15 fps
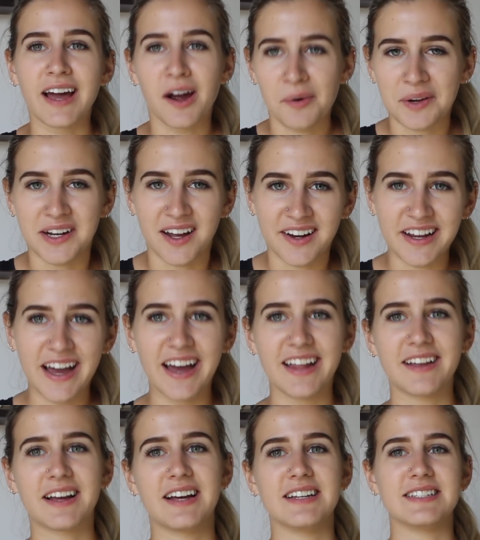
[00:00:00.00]
like are we done
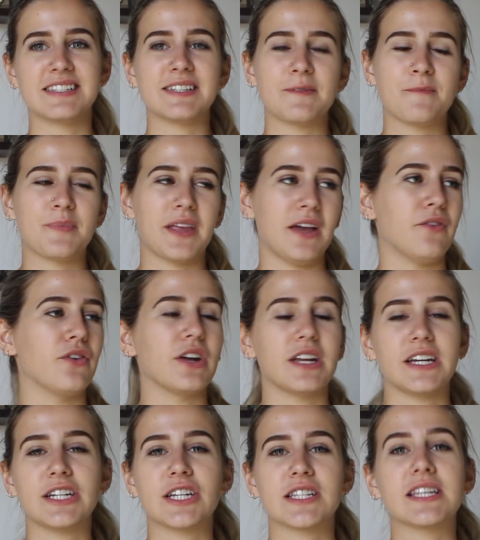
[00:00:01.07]
yet because it
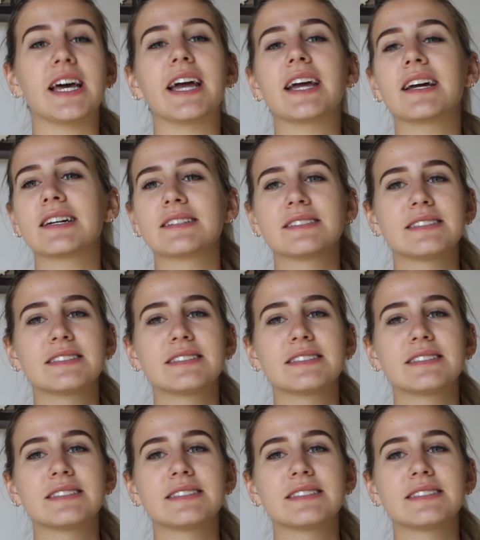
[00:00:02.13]
really just like